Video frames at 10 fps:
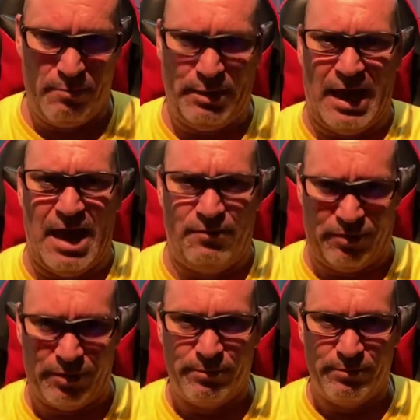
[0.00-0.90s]

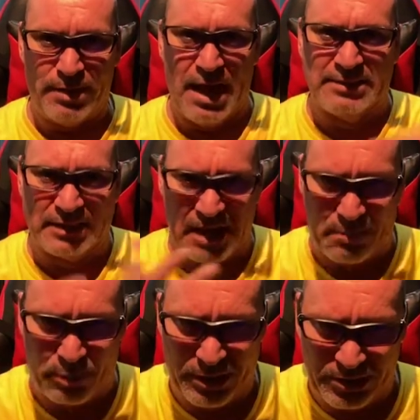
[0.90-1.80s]
behavior as a
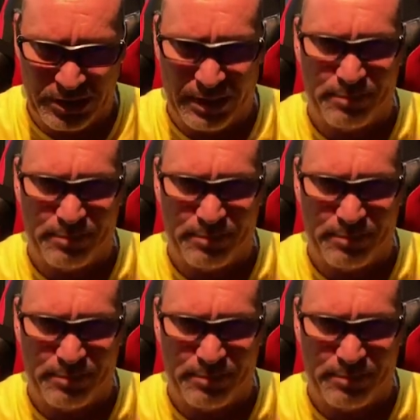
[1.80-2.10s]
capoeirista.